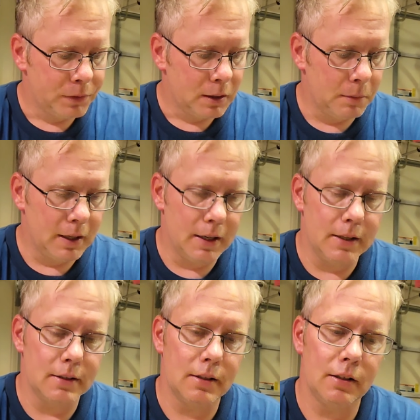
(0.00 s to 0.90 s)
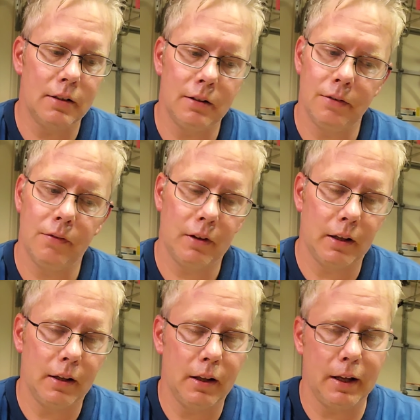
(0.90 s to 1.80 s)
Because,
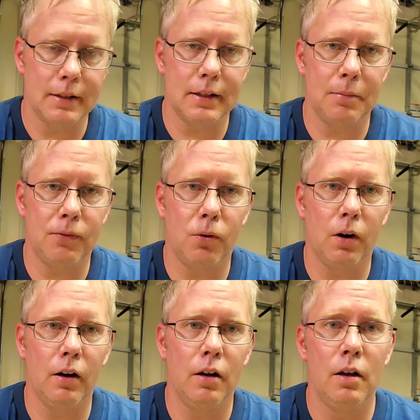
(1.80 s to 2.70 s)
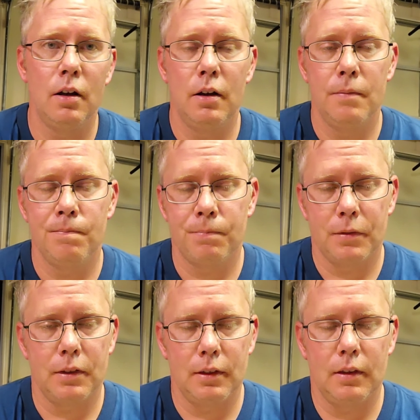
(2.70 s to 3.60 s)
like I said before,
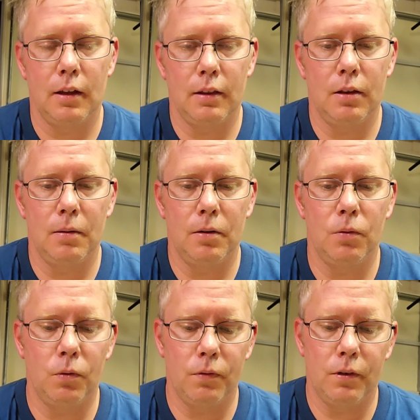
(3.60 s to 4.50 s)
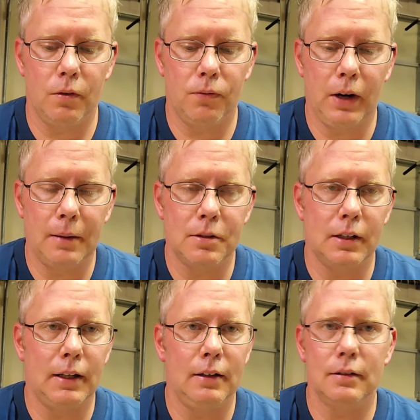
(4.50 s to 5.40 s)
the frames on
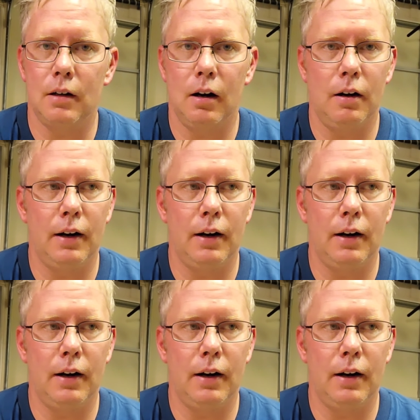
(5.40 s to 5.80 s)
these are